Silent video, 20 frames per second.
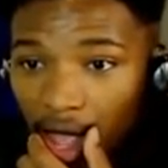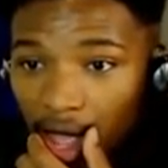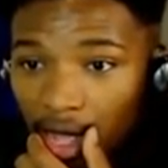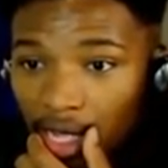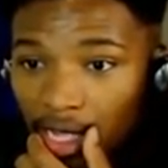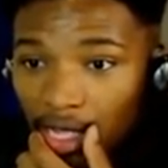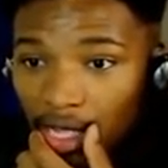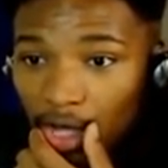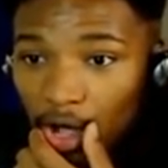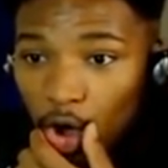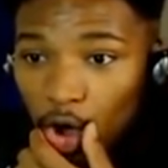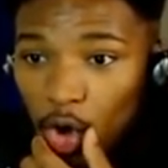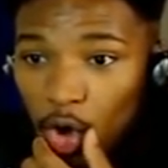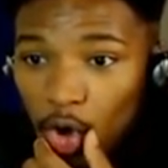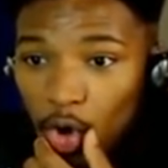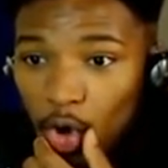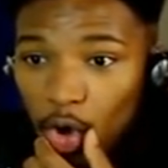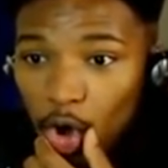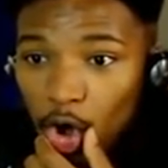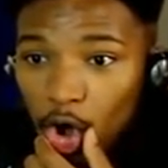Dude, that's
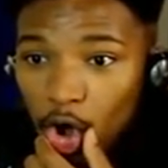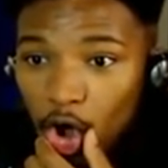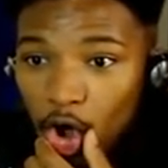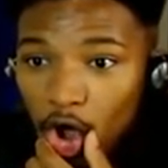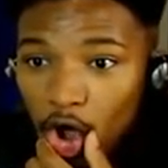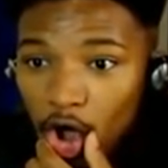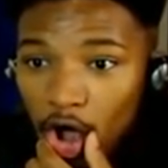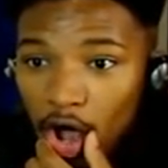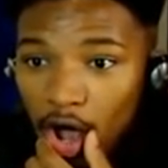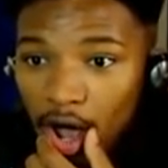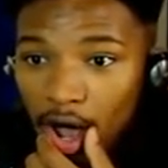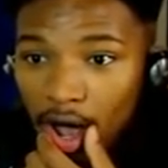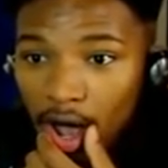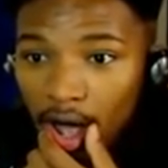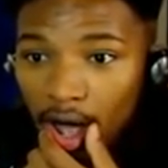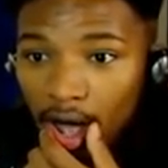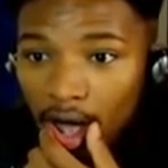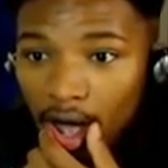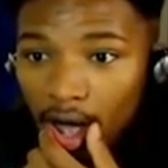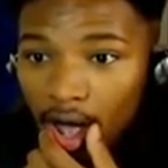like carrying an
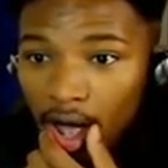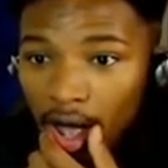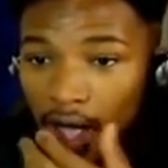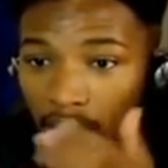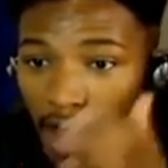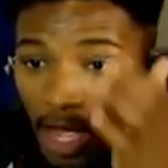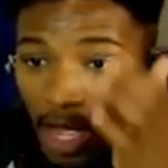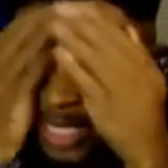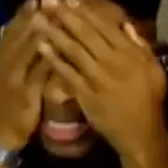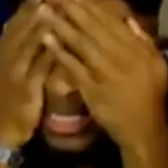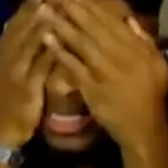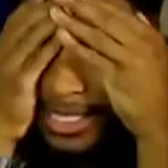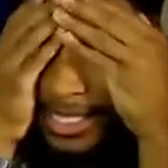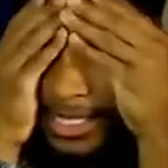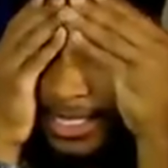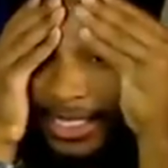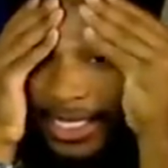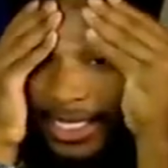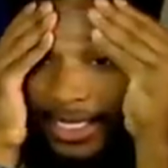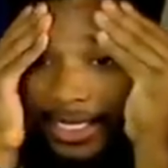Excel man
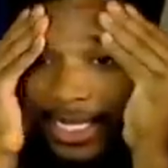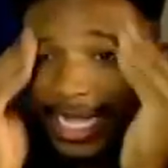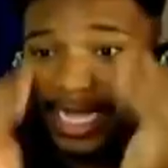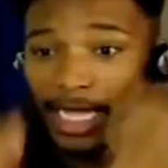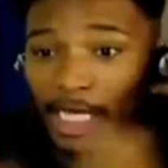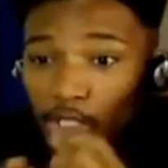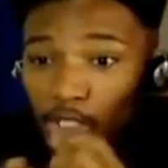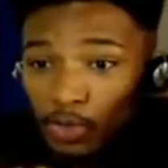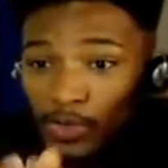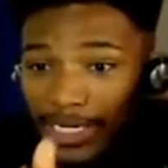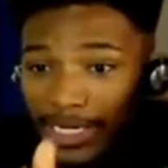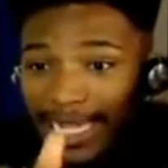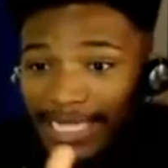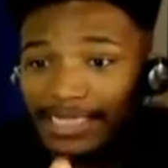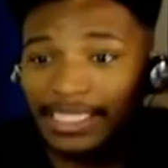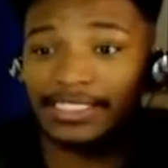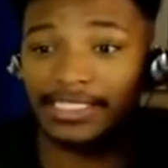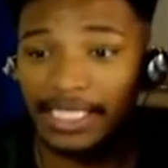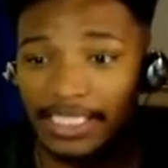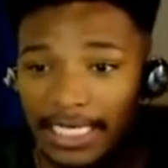around. Nigga, you
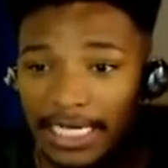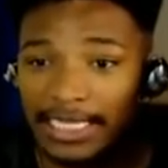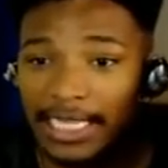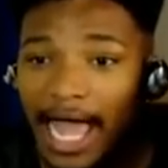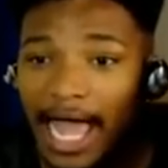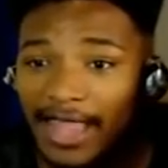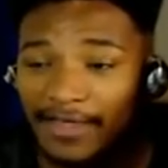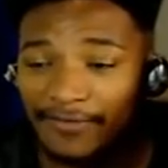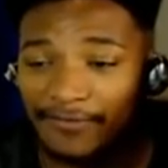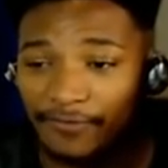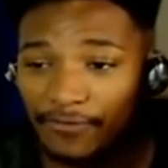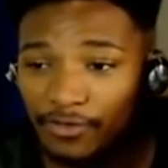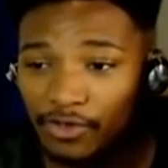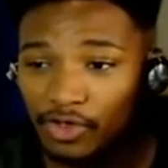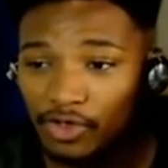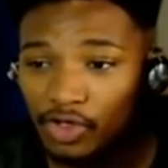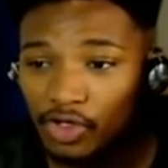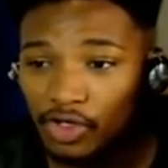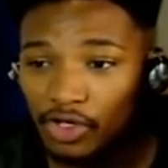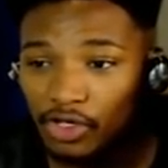need this in your life.
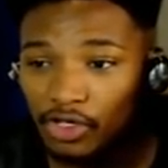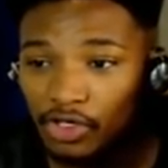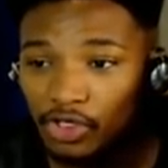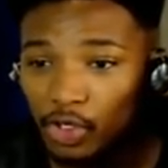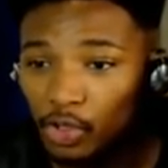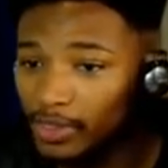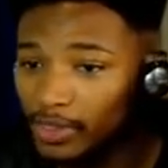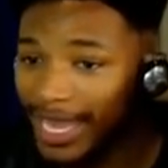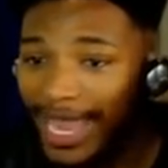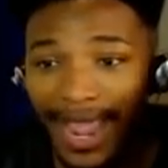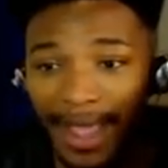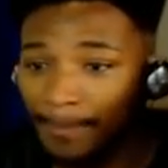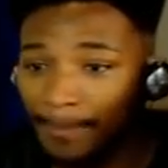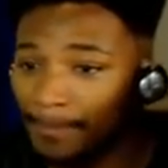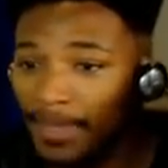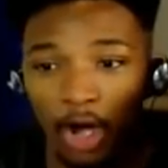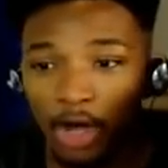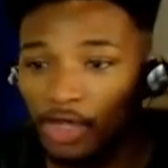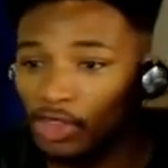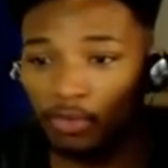You can't
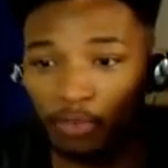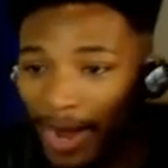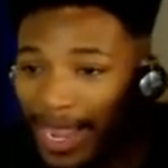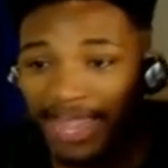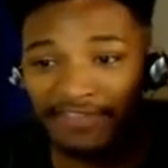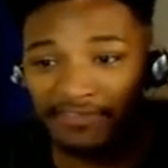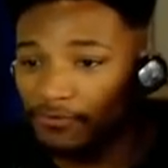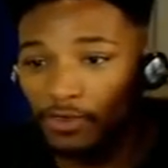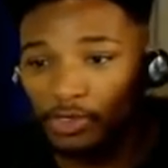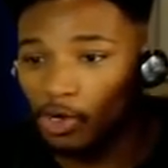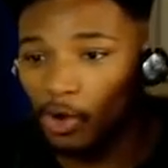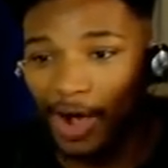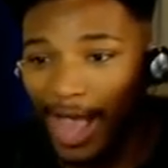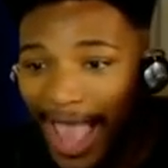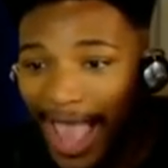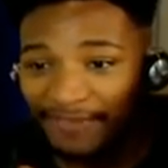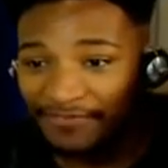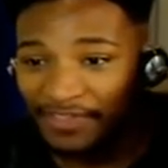be on the wave if you don't